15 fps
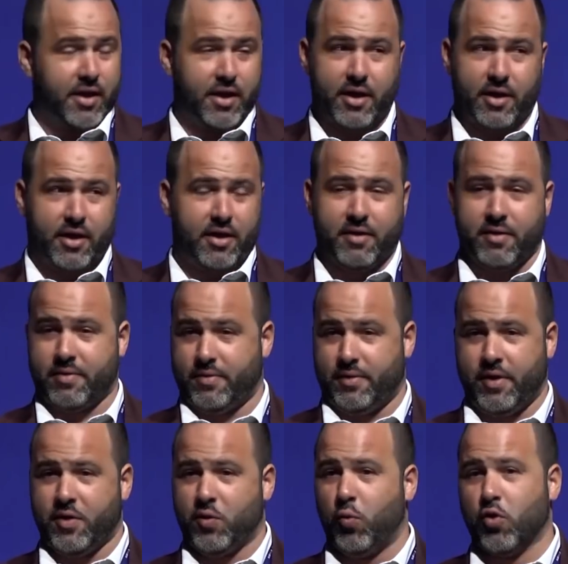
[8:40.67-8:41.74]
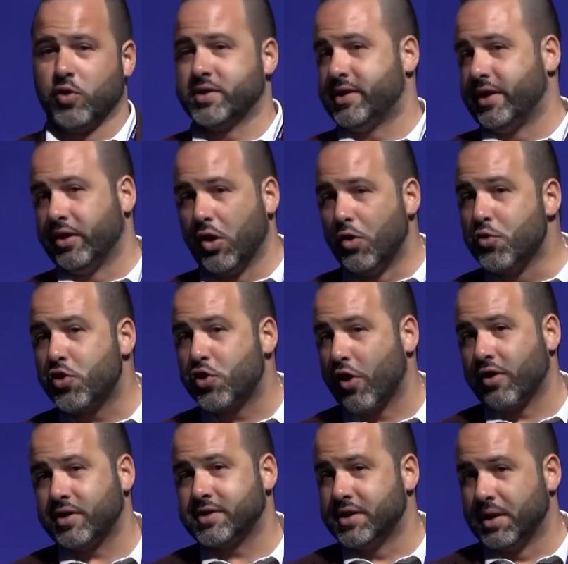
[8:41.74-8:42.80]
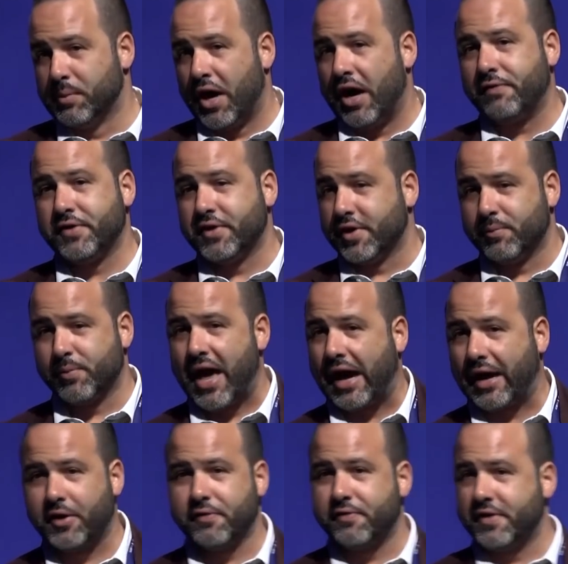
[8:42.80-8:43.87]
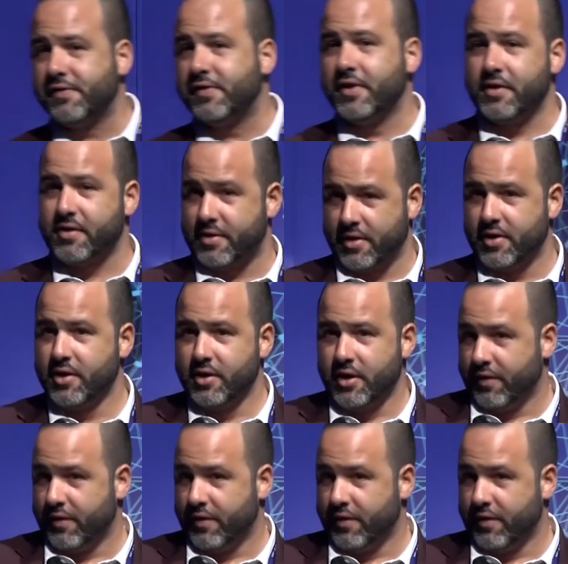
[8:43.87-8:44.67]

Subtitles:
is worse than loan sharks in the mafia back in the 50s,